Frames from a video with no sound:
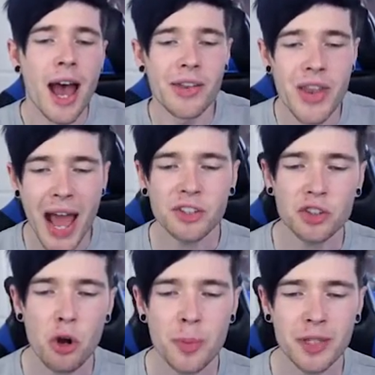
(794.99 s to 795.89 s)
And
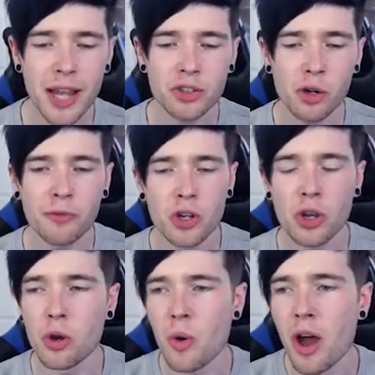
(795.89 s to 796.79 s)
Nacho Potato for
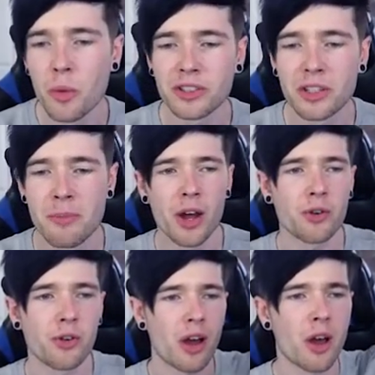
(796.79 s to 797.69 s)
you was the
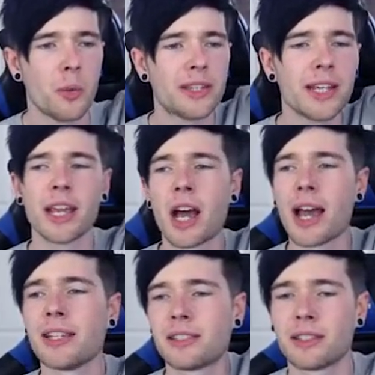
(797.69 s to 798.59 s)
murderer. We did it,
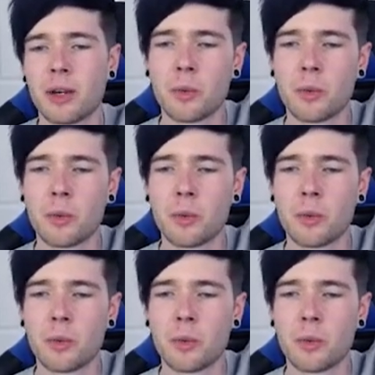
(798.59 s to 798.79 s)
guys.